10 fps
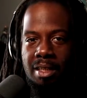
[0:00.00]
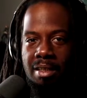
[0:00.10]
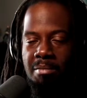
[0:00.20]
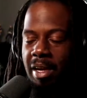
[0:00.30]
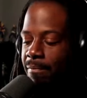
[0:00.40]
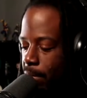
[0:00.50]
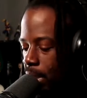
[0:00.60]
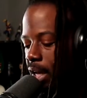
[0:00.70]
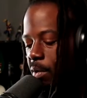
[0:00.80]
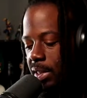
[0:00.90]
Man, fuck
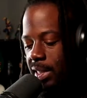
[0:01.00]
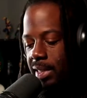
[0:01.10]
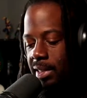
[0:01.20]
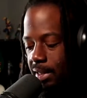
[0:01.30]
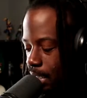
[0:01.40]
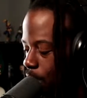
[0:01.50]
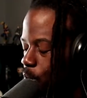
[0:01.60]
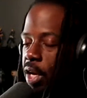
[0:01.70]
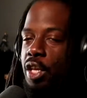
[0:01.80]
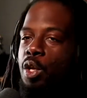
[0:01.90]
your existence, dog.
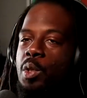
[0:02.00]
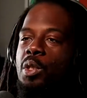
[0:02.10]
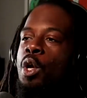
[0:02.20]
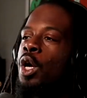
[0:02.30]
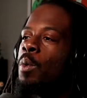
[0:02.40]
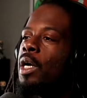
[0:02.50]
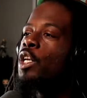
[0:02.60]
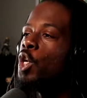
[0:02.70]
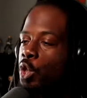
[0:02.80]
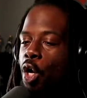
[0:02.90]
What use
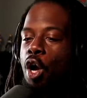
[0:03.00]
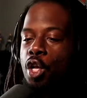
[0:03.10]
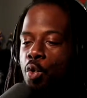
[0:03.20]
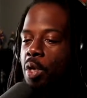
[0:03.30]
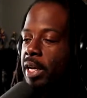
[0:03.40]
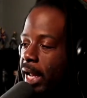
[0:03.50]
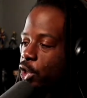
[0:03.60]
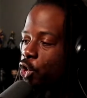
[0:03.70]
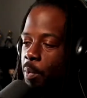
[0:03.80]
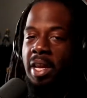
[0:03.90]
are you to nature?
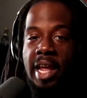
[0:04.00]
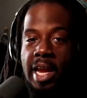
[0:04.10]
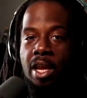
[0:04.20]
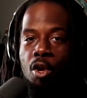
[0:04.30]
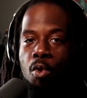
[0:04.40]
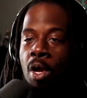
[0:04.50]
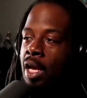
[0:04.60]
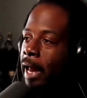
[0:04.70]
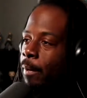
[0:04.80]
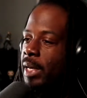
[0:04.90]
Do we need you
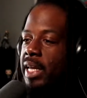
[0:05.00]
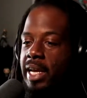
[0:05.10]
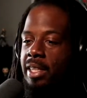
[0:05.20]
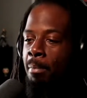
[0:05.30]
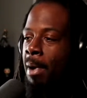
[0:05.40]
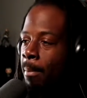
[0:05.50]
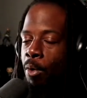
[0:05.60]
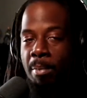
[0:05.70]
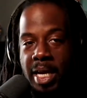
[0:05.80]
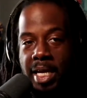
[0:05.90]
like we need the
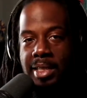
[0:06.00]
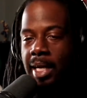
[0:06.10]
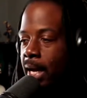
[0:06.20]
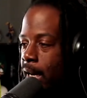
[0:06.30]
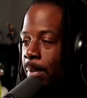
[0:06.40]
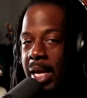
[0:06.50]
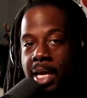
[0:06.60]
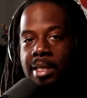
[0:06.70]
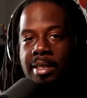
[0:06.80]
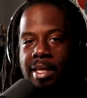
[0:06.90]
bumblebees and the
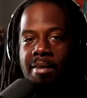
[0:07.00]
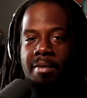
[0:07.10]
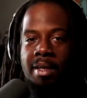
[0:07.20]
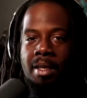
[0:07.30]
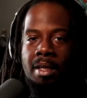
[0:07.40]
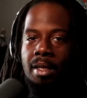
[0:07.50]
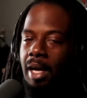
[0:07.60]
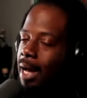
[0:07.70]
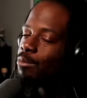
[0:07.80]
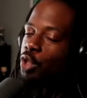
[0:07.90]
honeybees and stuff?
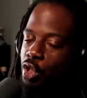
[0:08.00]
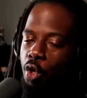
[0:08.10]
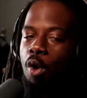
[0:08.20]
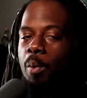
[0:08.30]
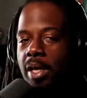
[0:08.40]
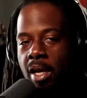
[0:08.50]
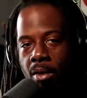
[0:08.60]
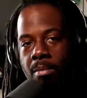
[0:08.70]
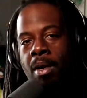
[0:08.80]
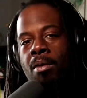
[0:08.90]
I'm sure we
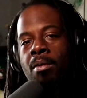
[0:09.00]
don't, bro.